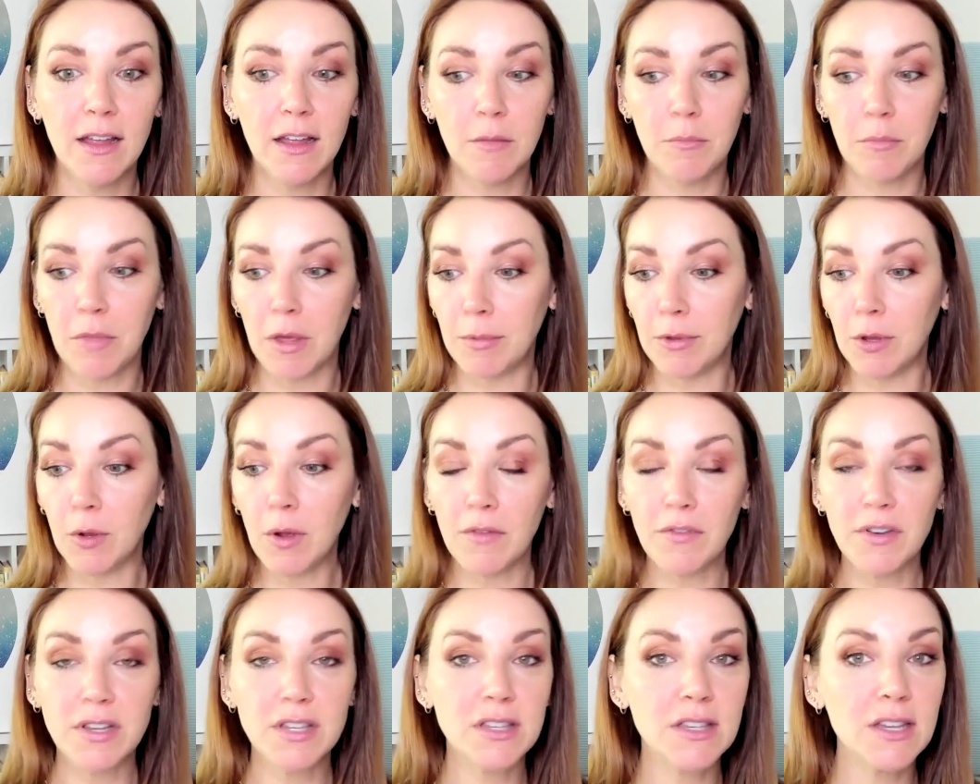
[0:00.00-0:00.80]
Maybe you
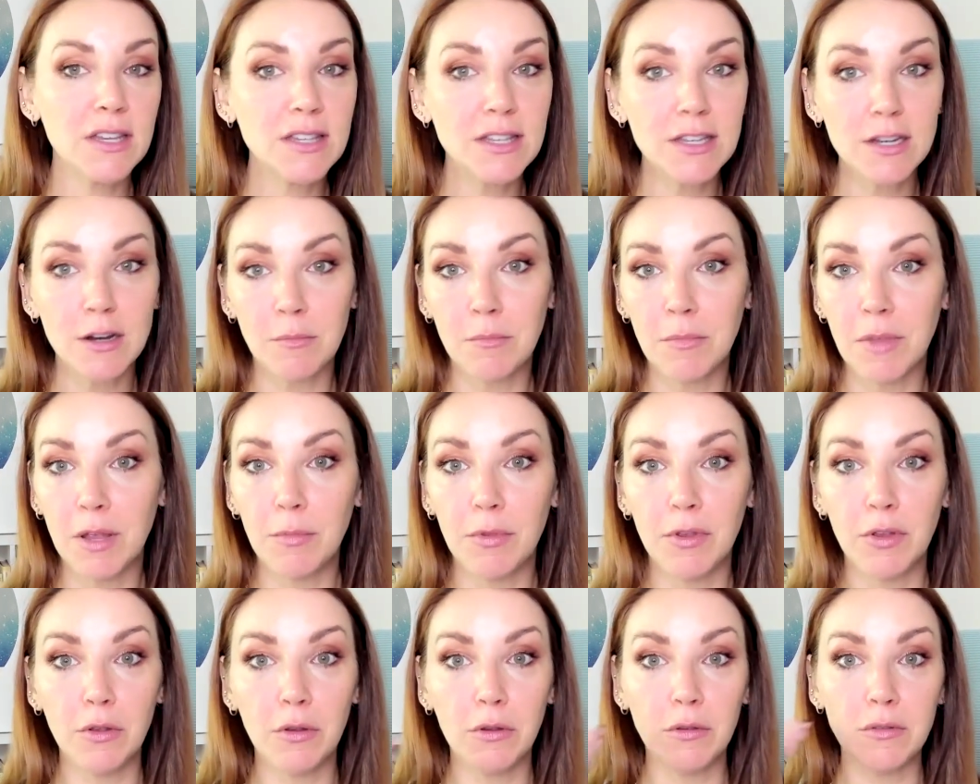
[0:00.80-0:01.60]
have a system.
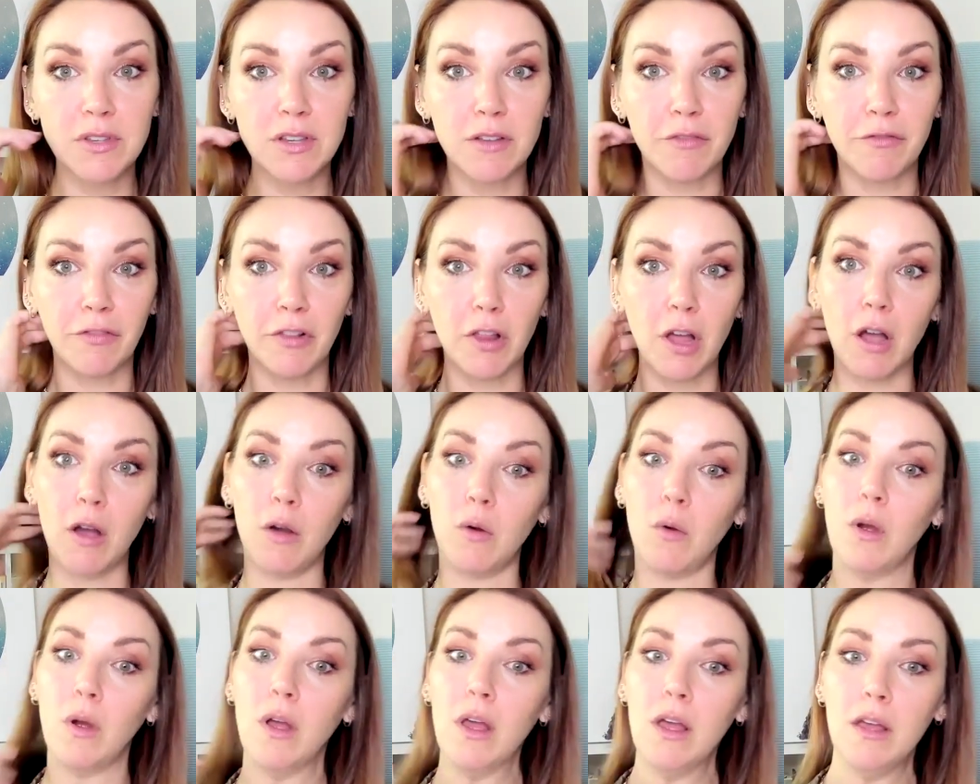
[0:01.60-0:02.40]
Maybe you use a
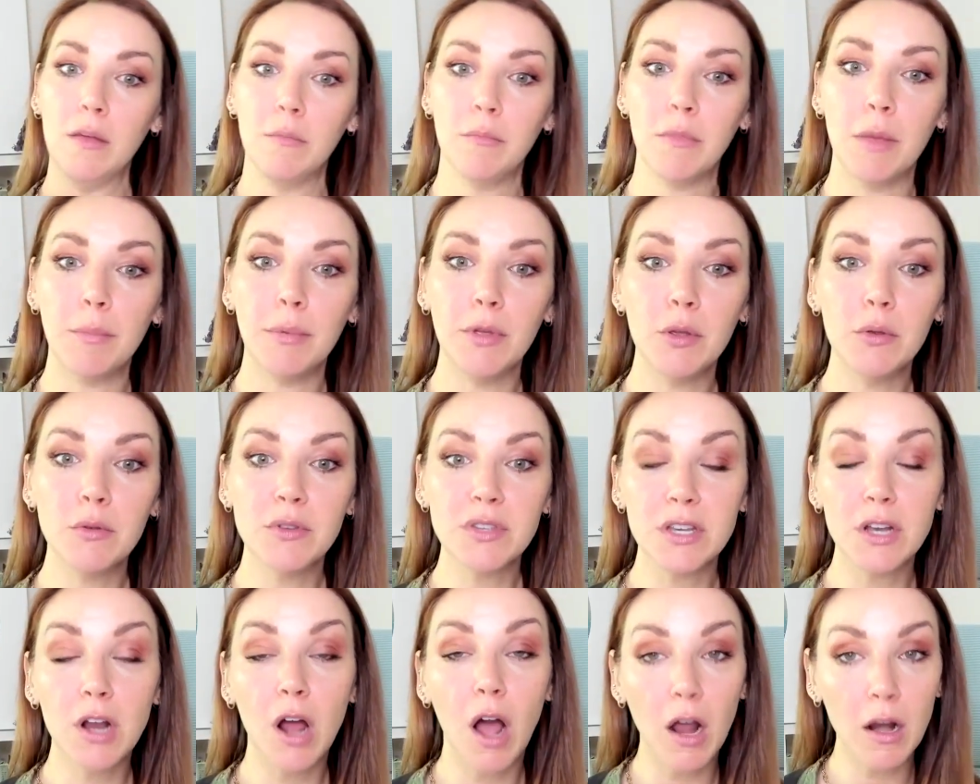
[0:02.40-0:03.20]
flow. Maybe you use
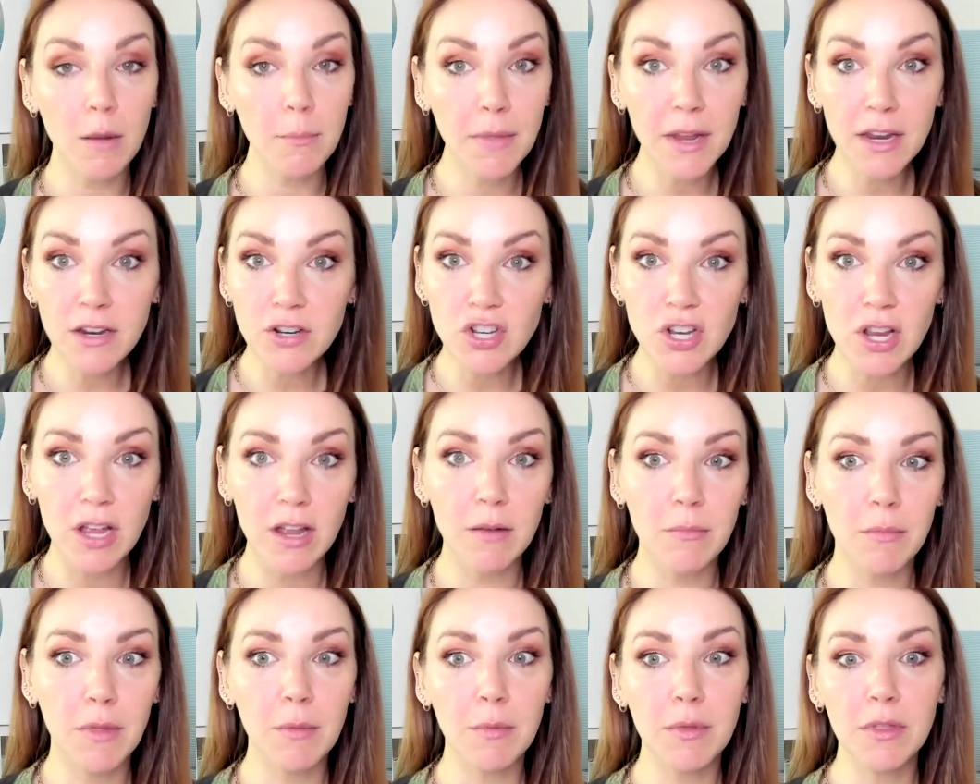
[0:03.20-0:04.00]
an
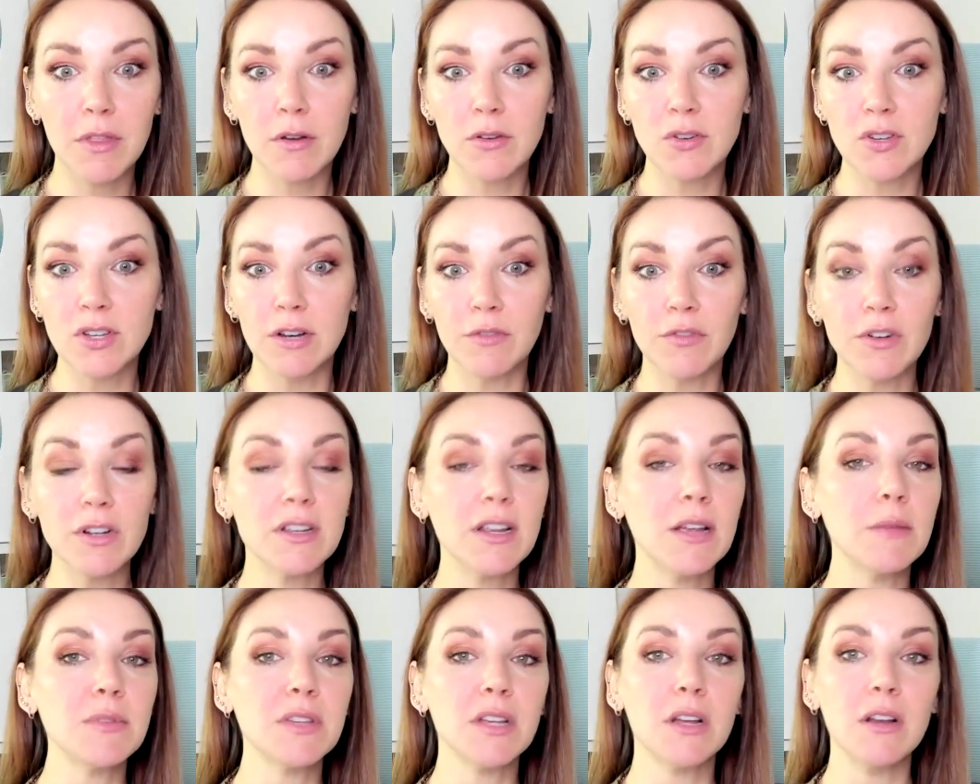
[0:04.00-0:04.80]
automation. Maybe there's different
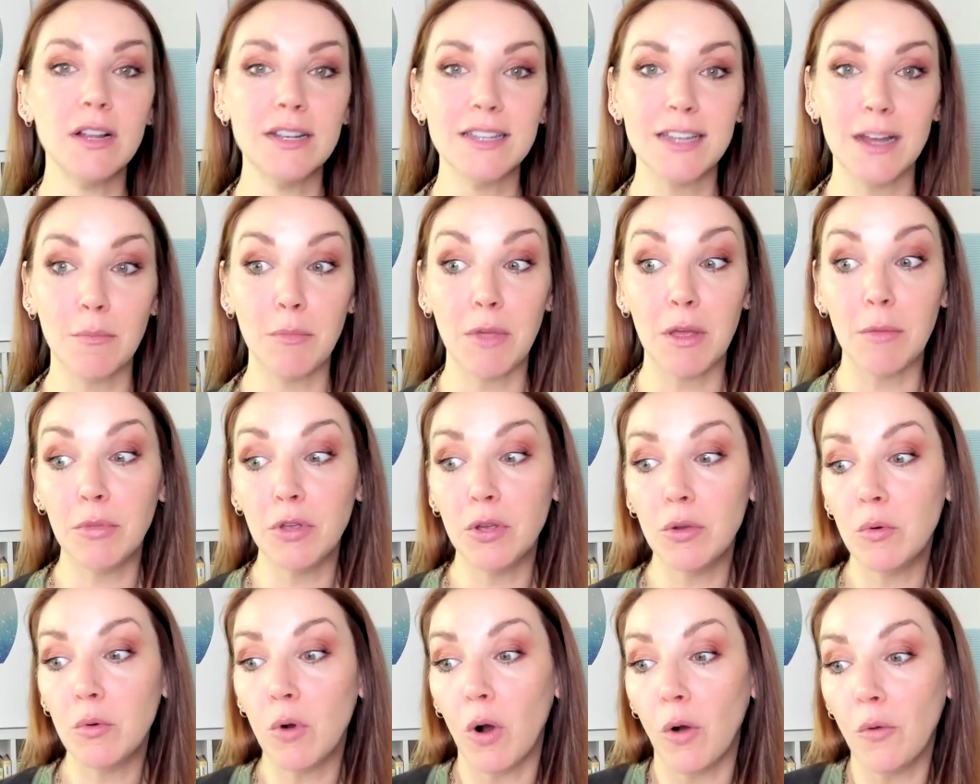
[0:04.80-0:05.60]
types of content. Maybe
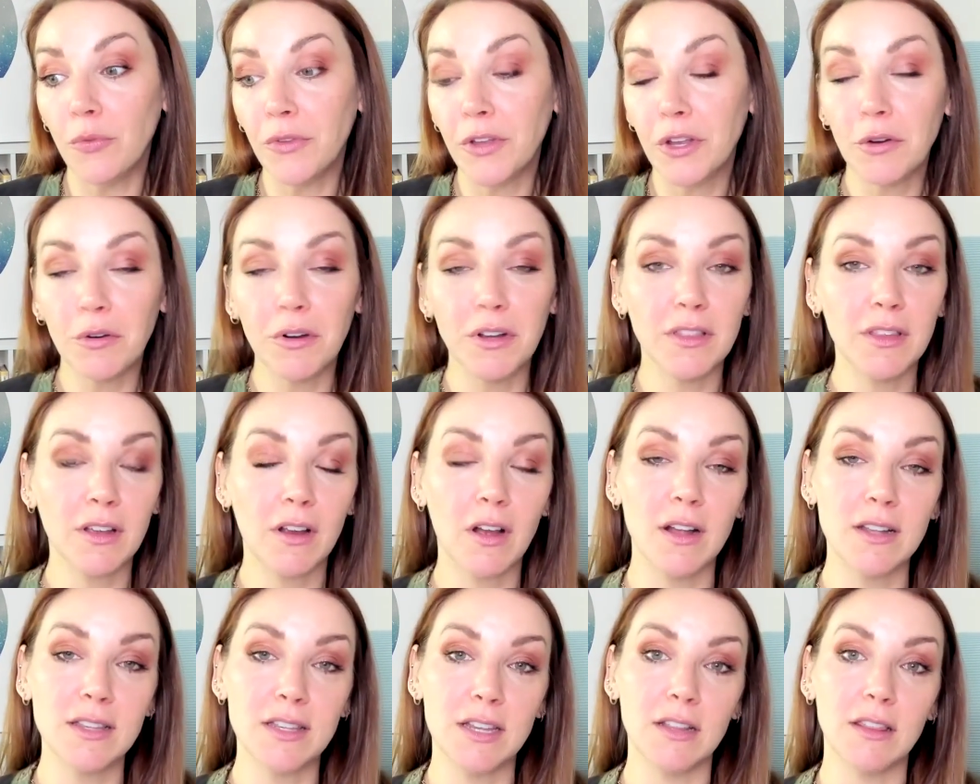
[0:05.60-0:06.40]
you only create the
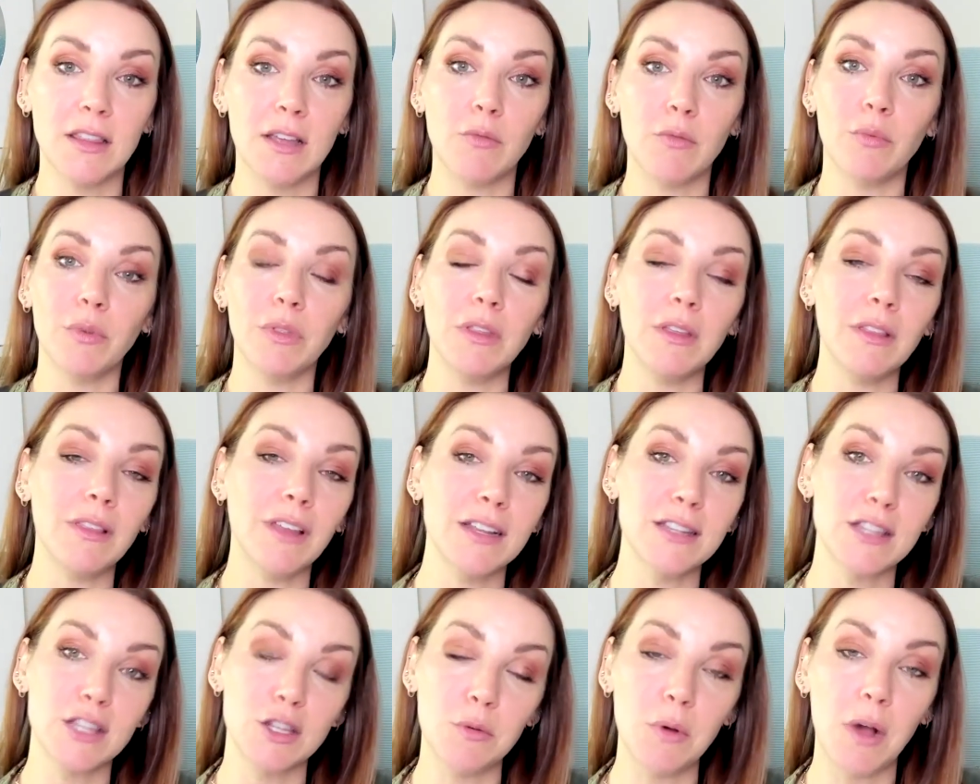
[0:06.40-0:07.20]
content that really
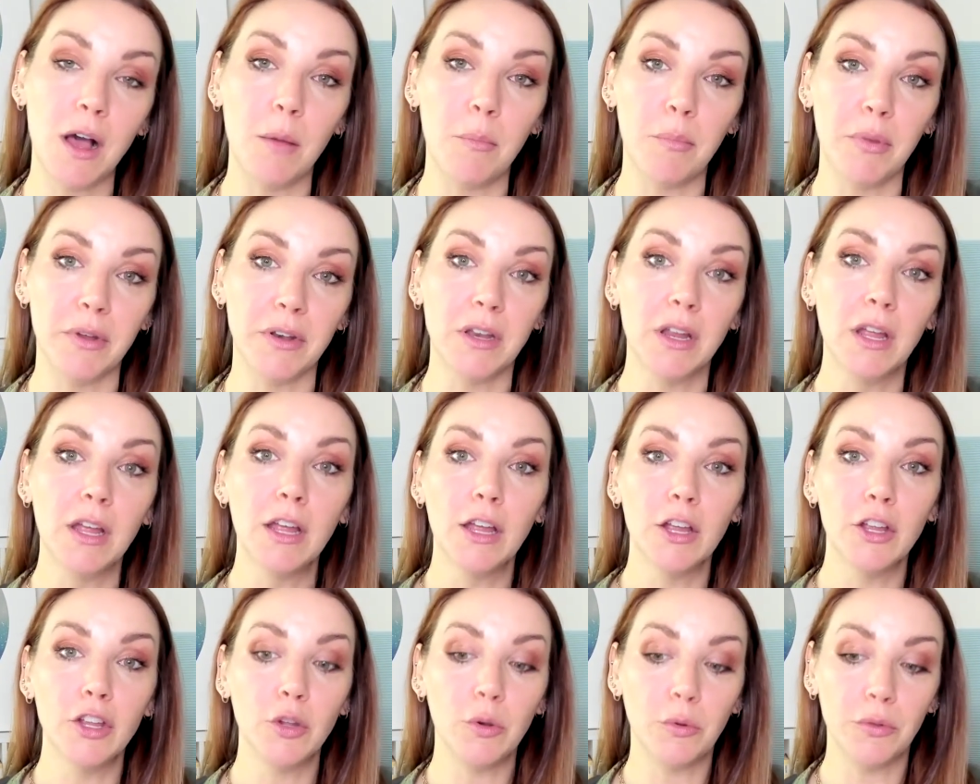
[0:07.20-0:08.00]
lights you up and
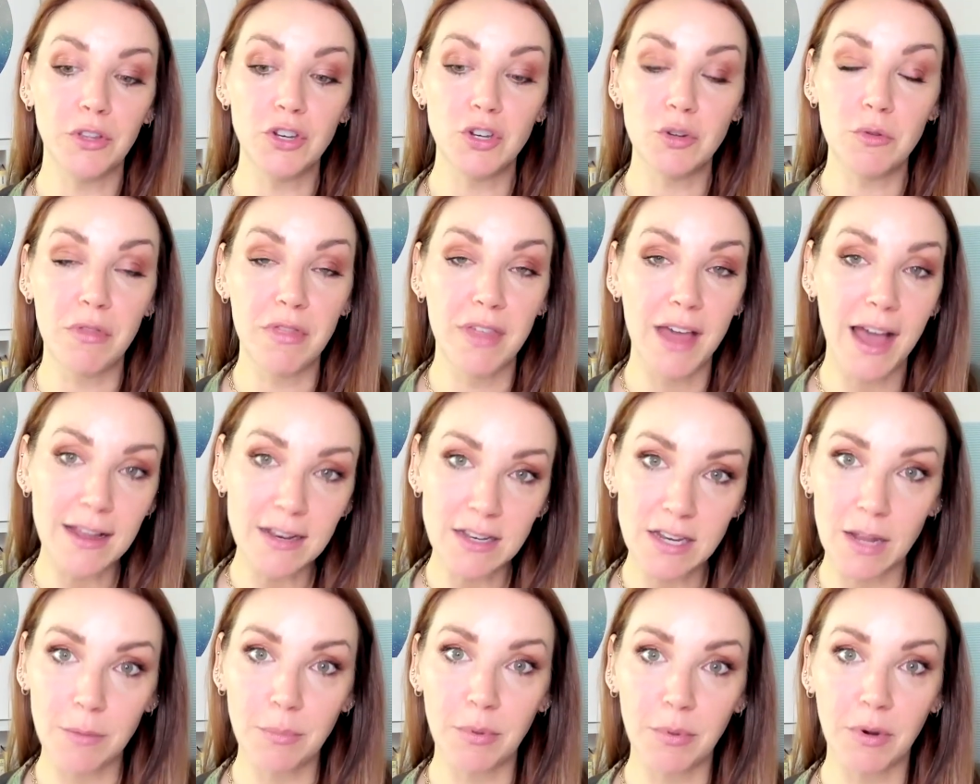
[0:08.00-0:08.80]
you only do that
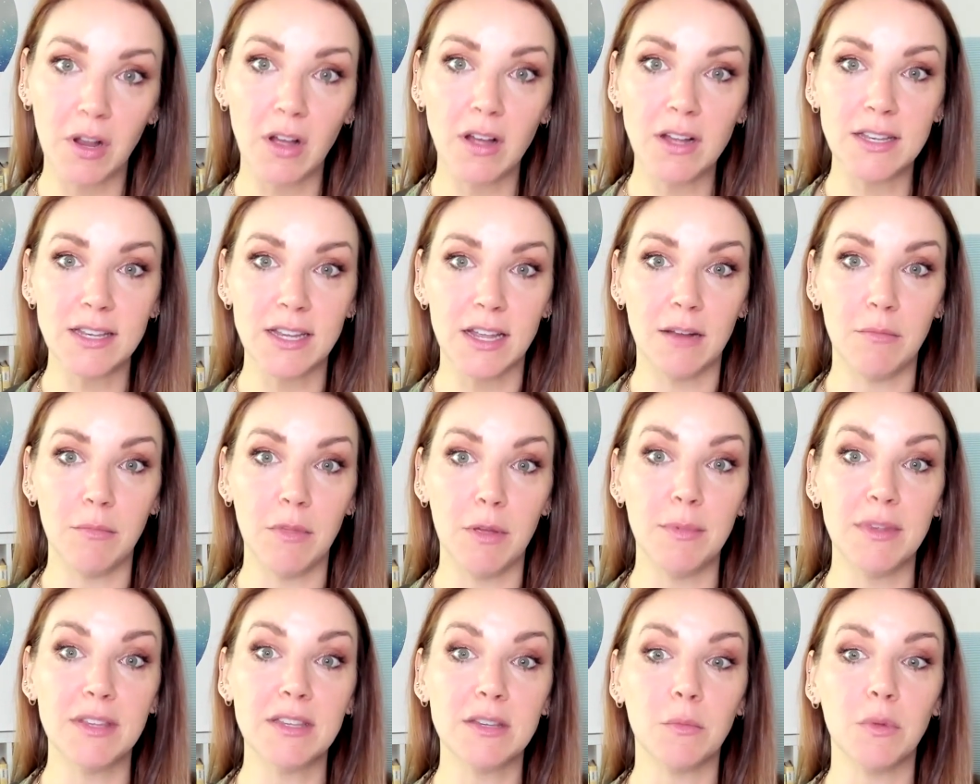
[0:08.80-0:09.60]
type of content.
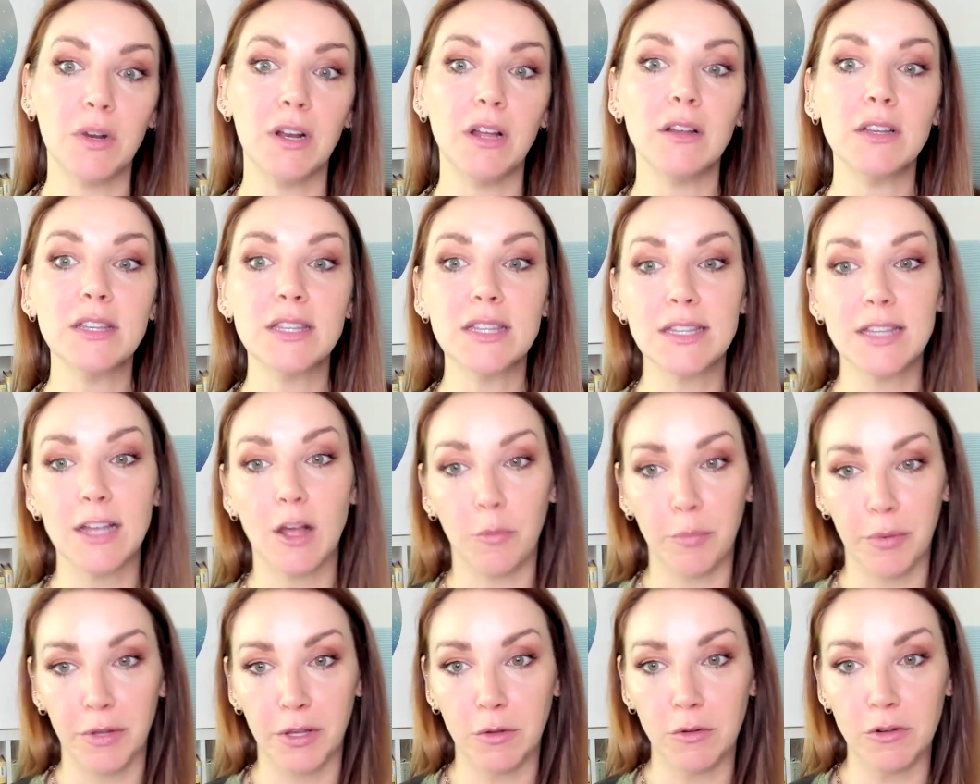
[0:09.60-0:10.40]
Maybe someone else is
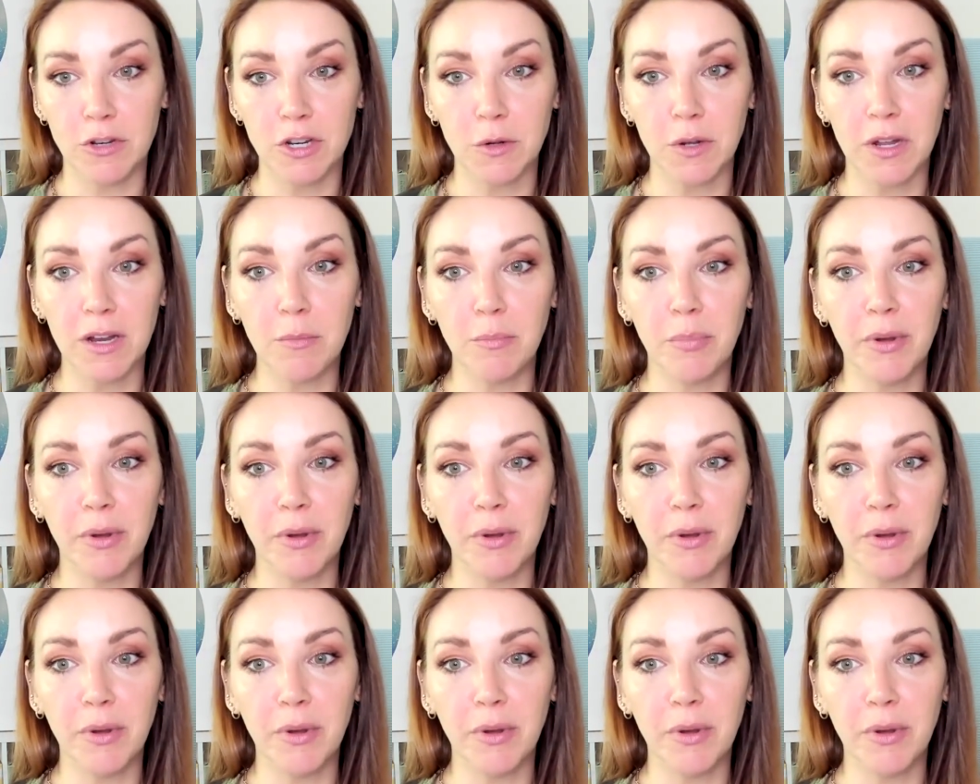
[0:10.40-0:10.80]
helping you do it.